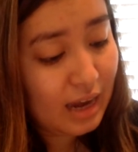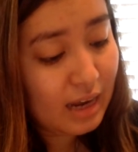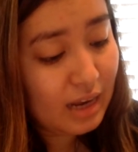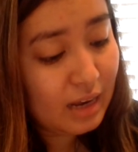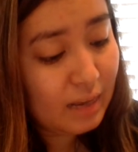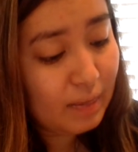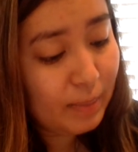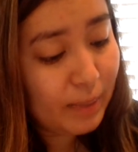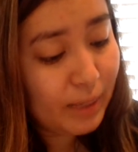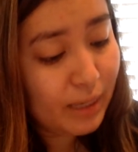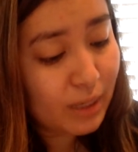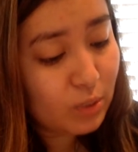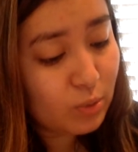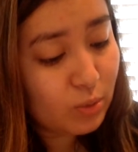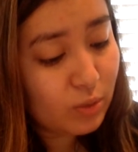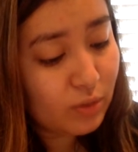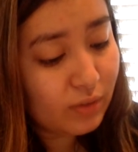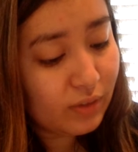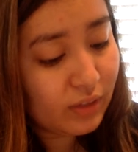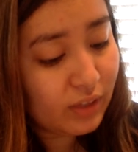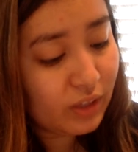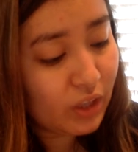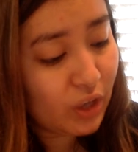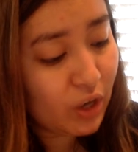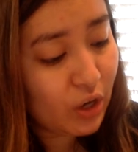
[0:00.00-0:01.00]
and he
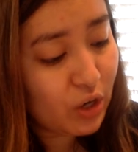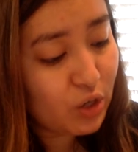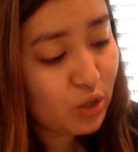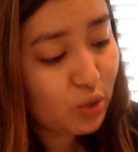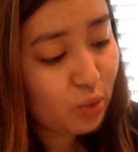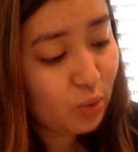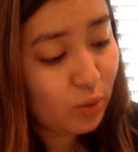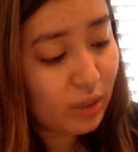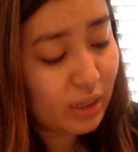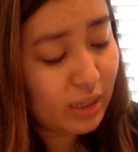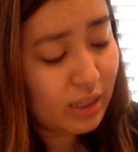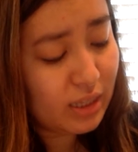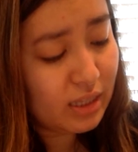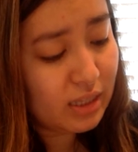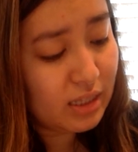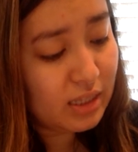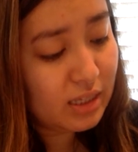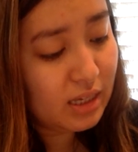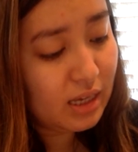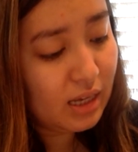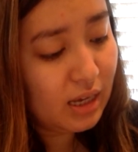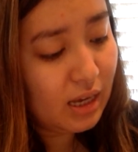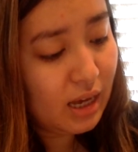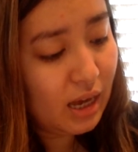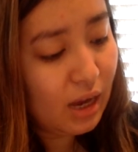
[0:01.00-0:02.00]
picked one of the larger
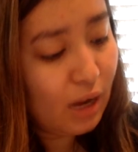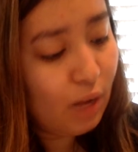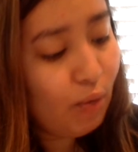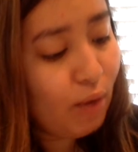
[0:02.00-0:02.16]
ones,